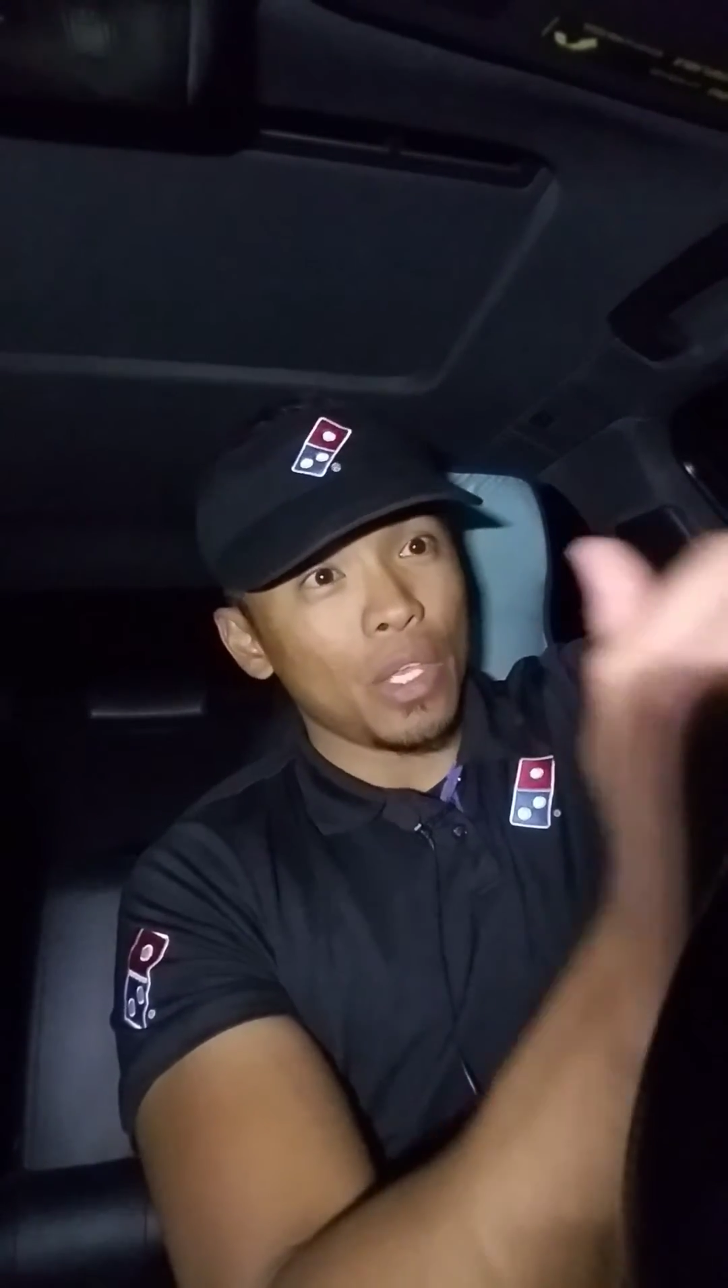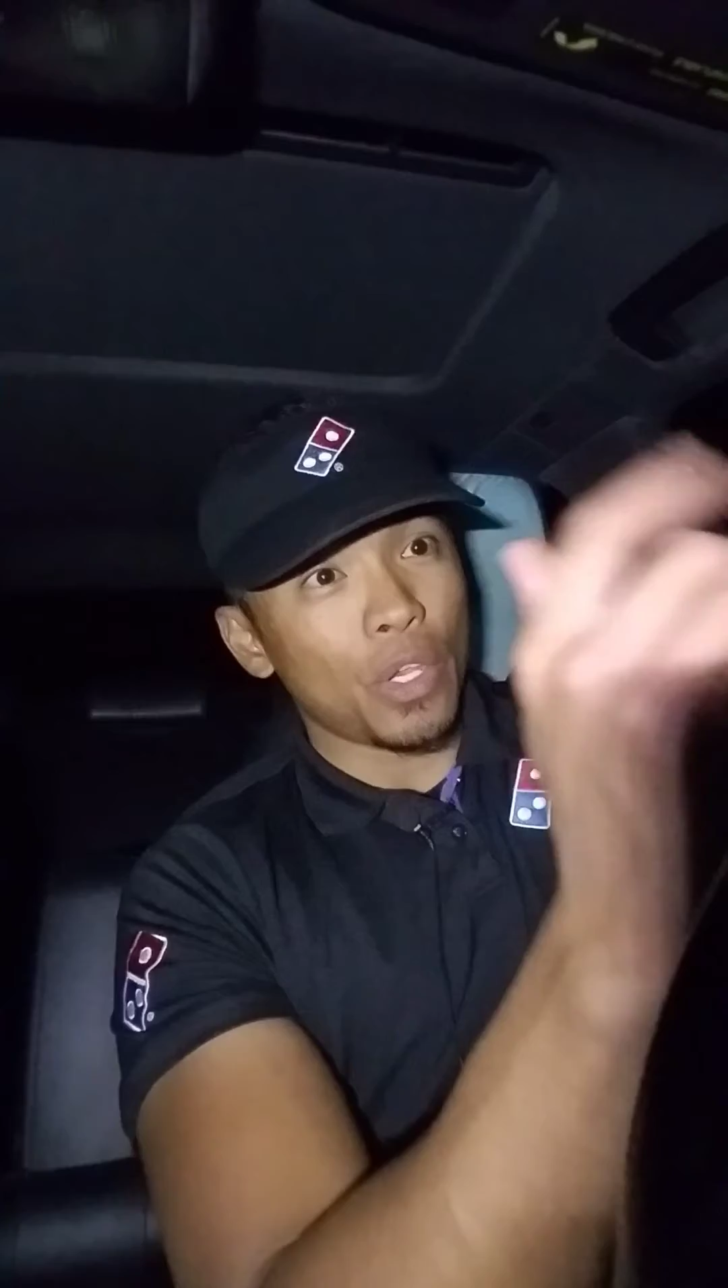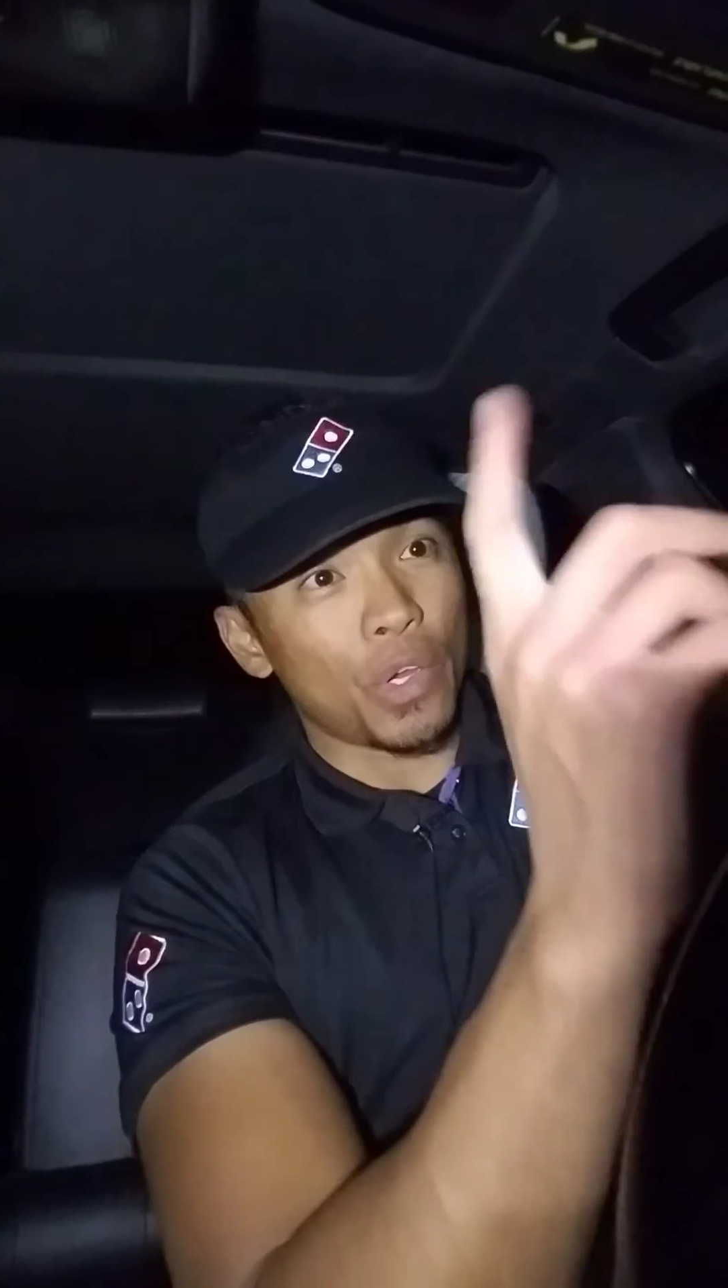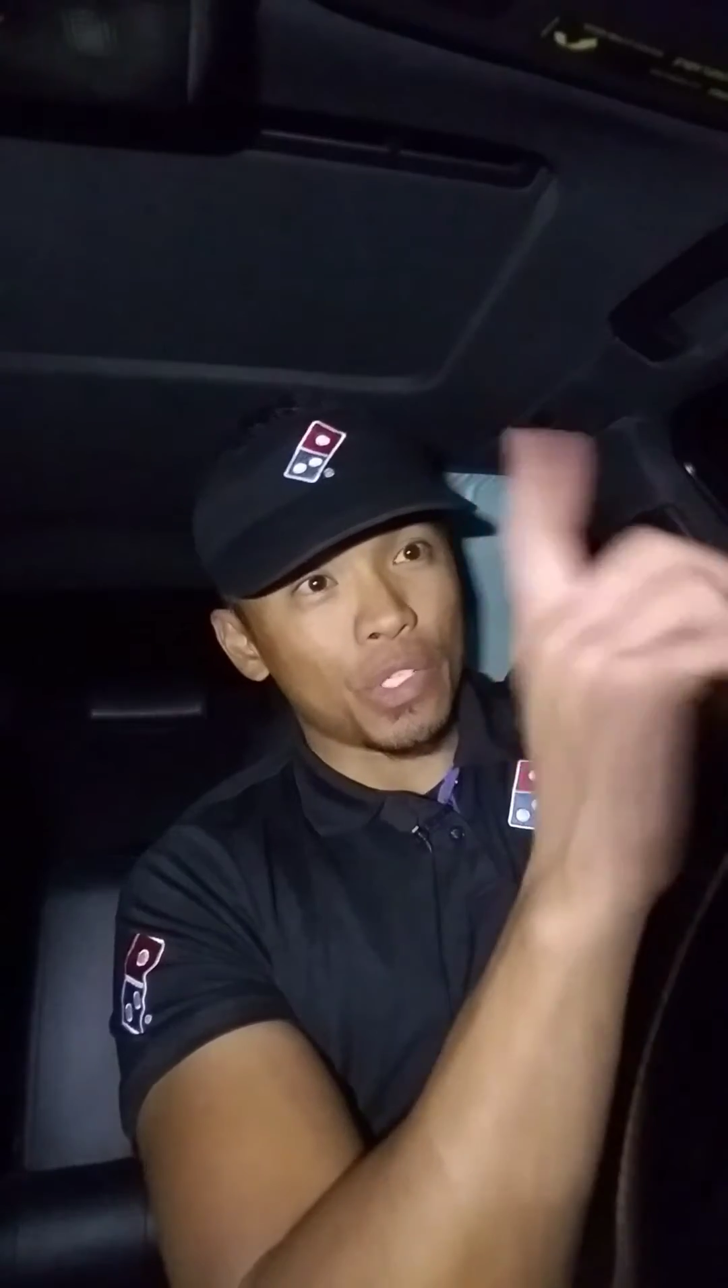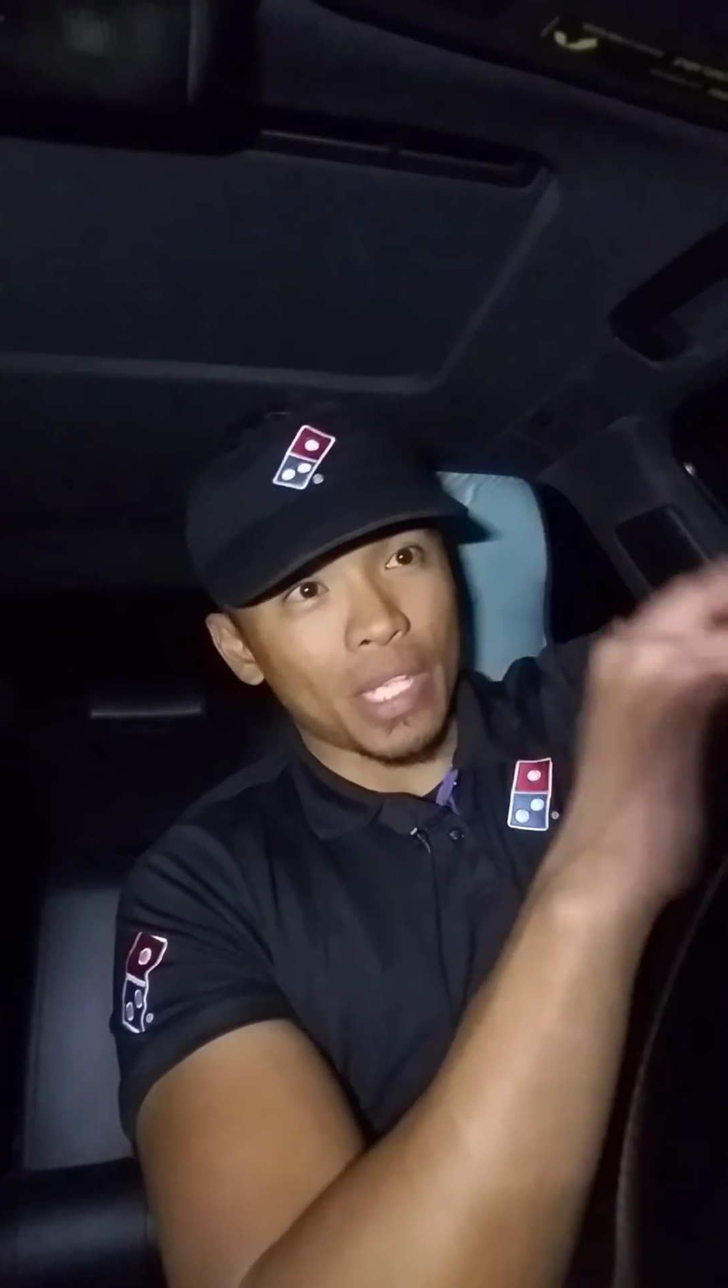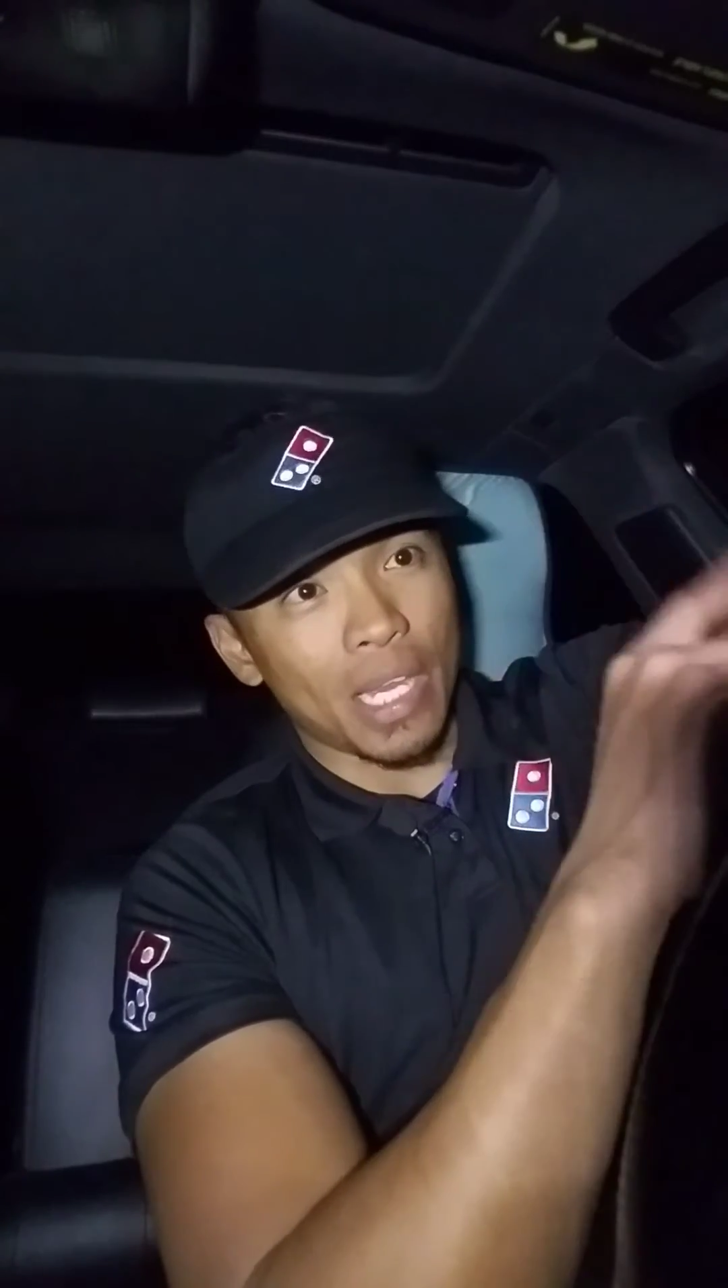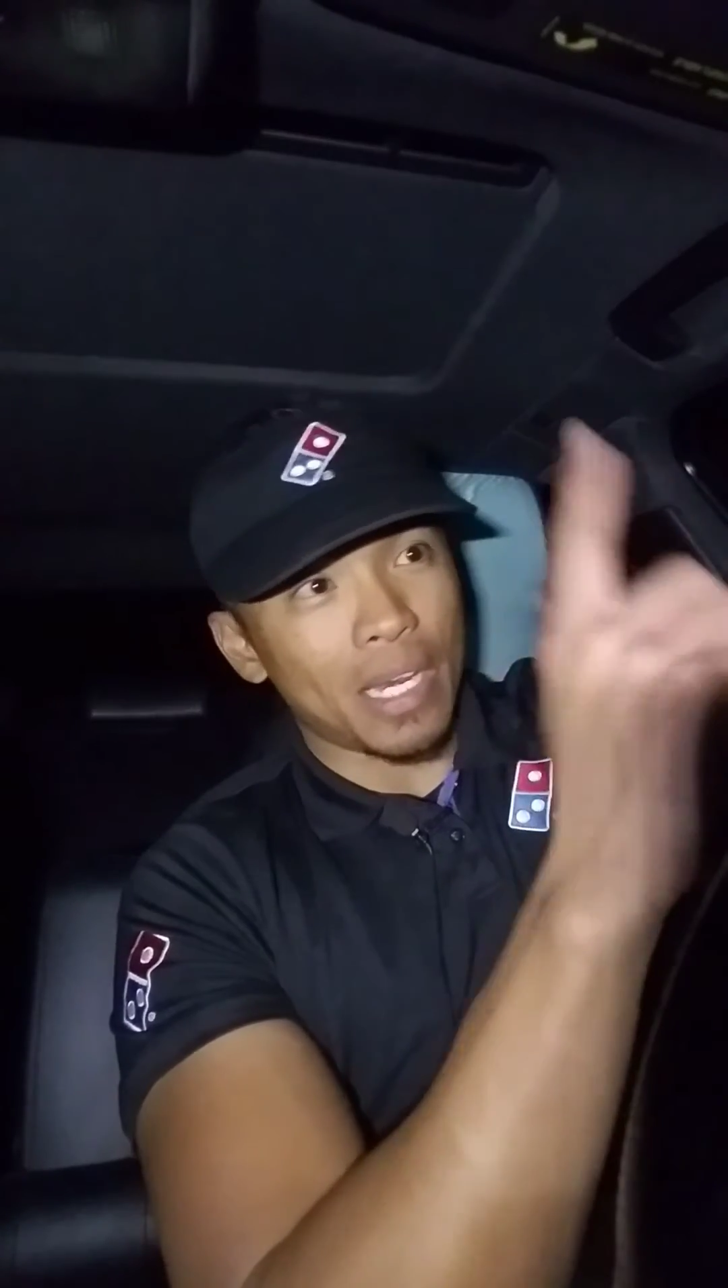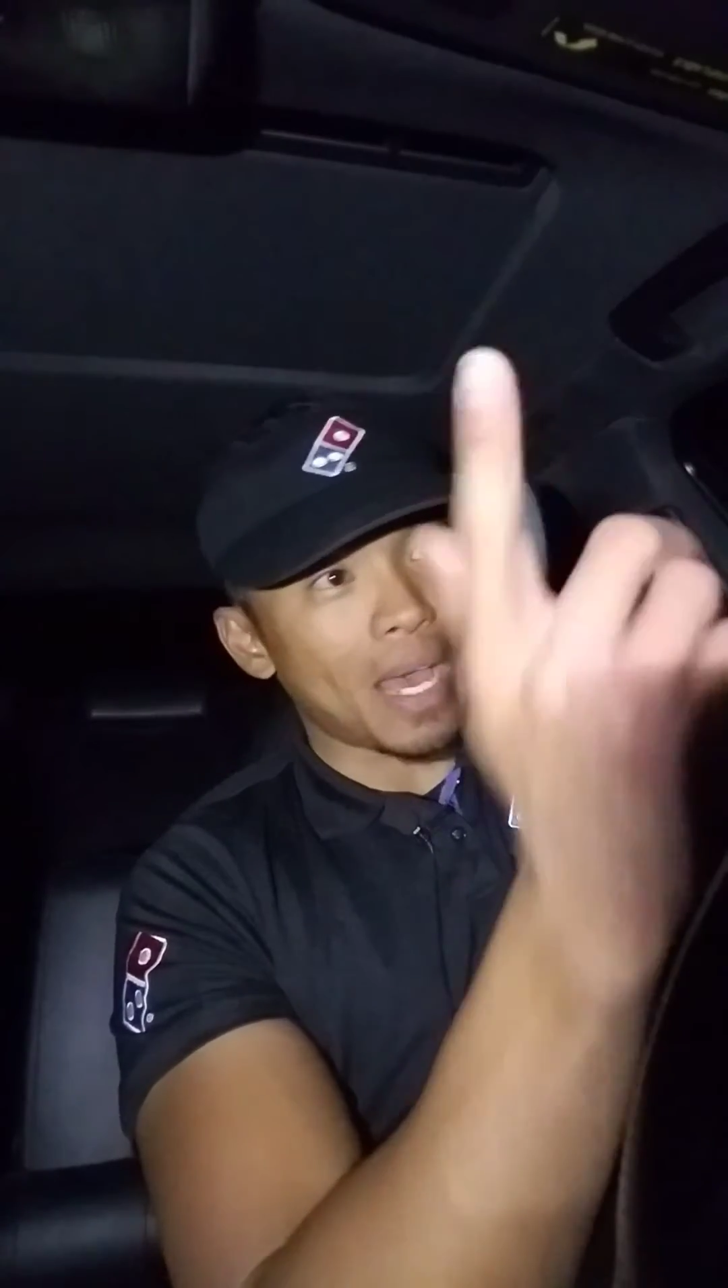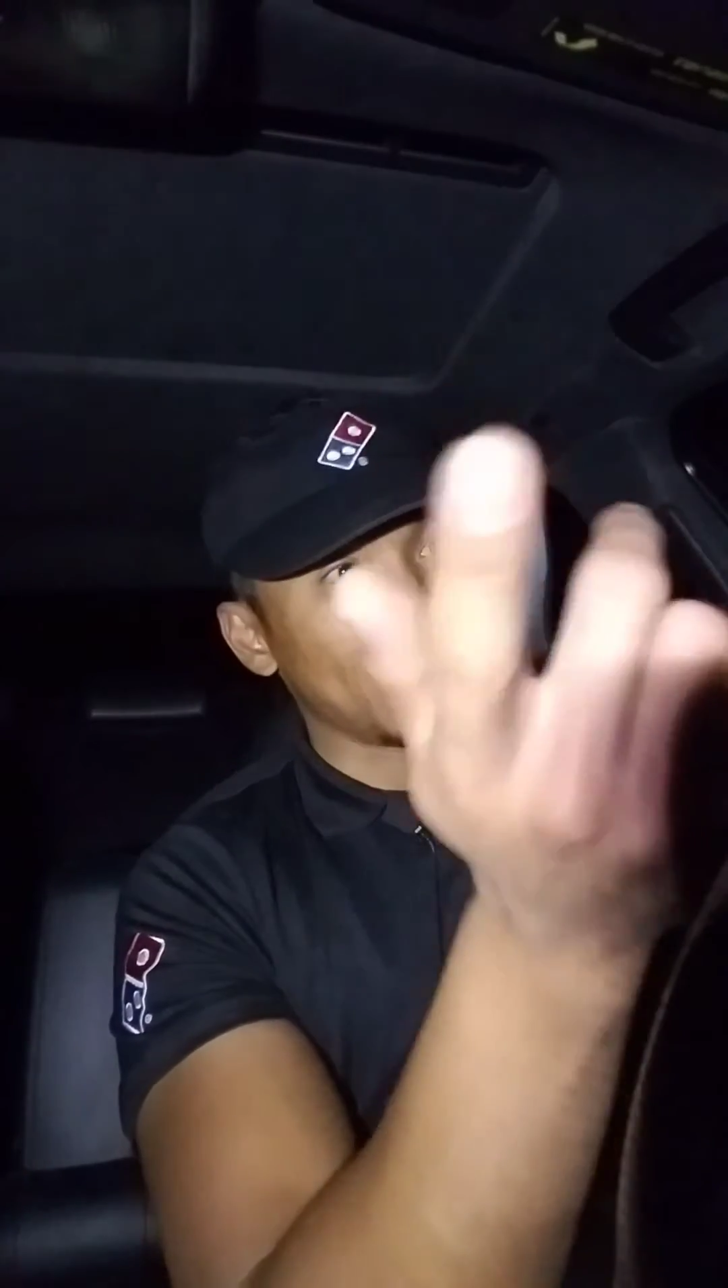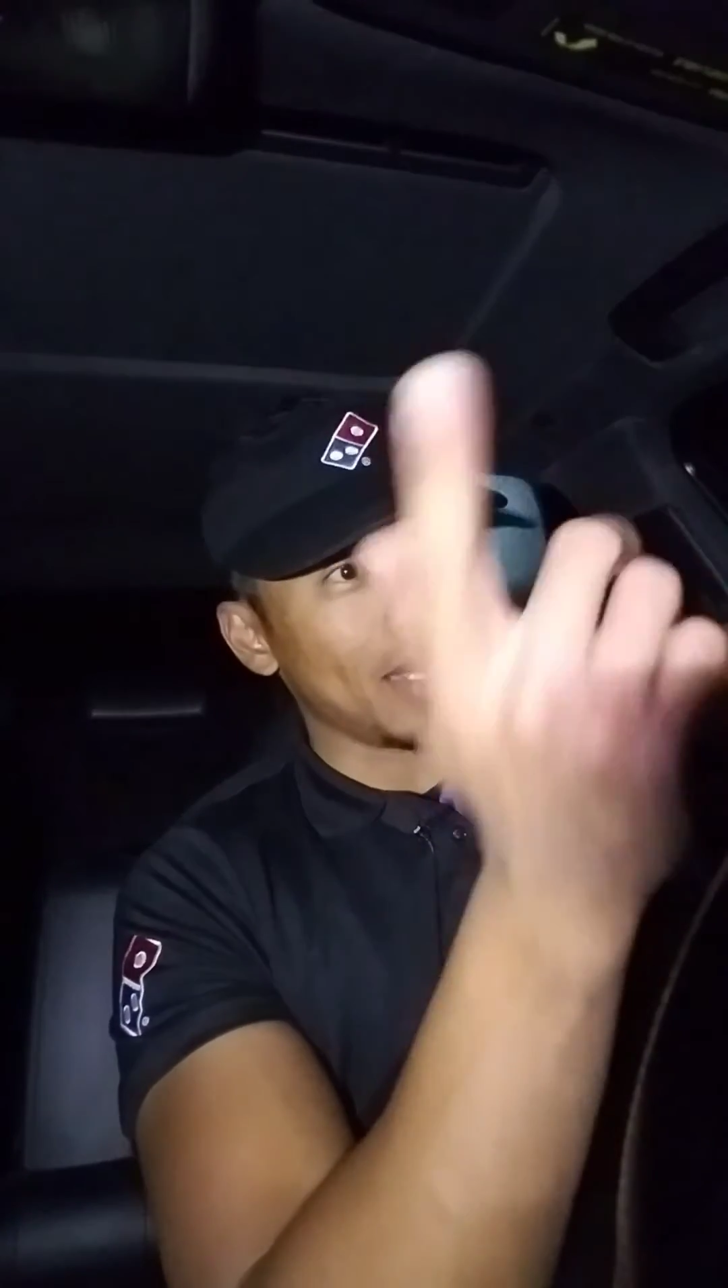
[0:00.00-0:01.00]
you're just in
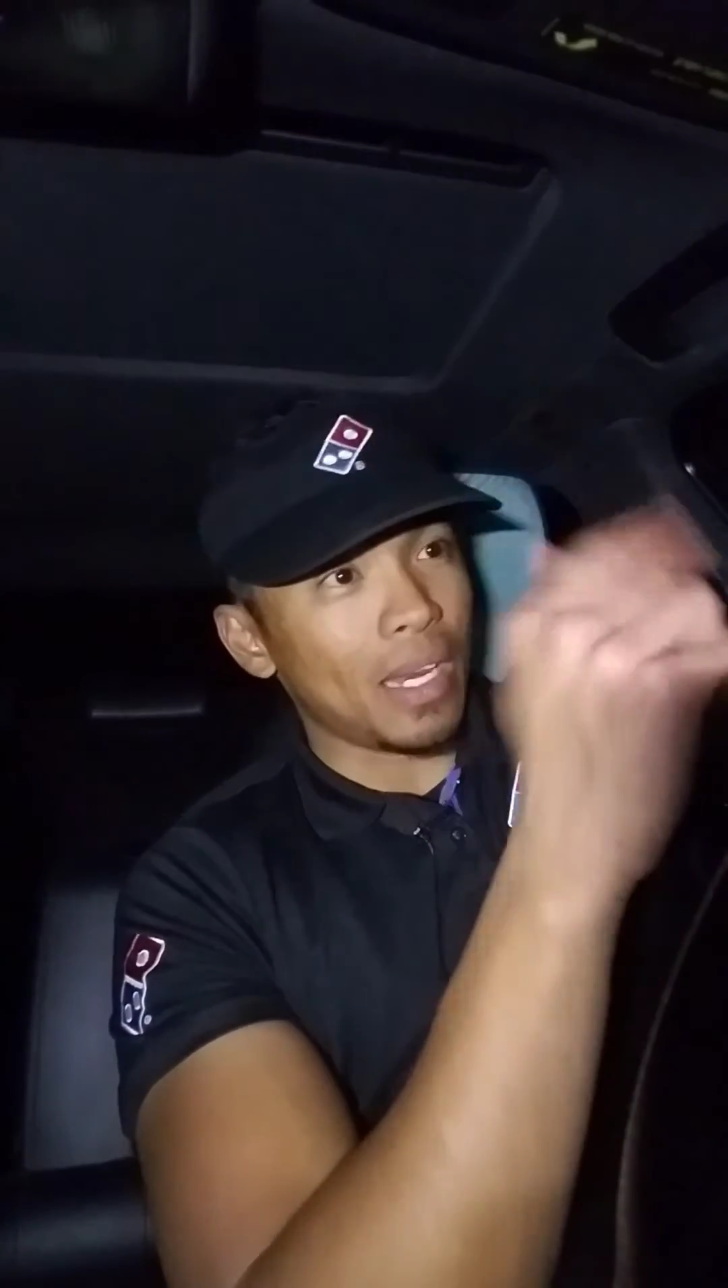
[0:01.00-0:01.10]
and out,